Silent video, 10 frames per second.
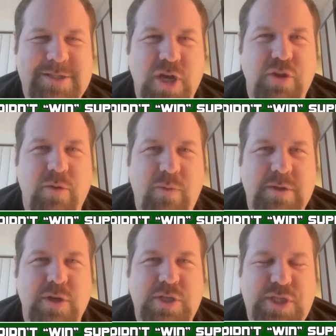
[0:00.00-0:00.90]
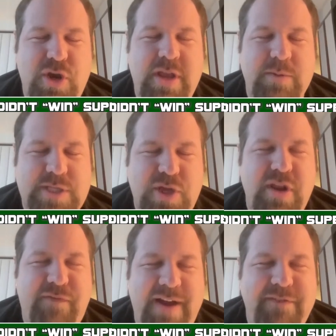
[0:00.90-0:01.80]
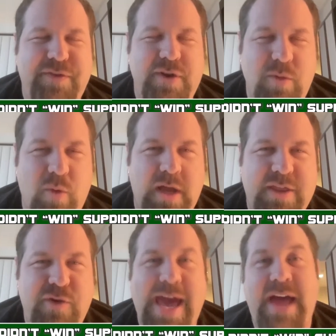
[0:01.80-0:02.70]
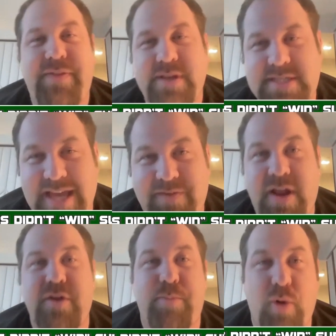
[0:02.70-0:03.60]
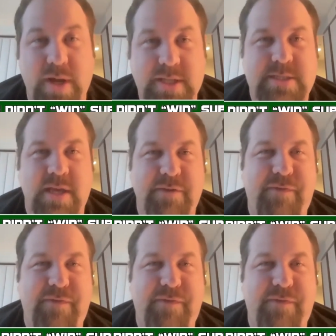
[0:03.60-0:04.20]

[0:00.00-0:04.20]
So it's 30. It was 35-31. You add the 7 other points on the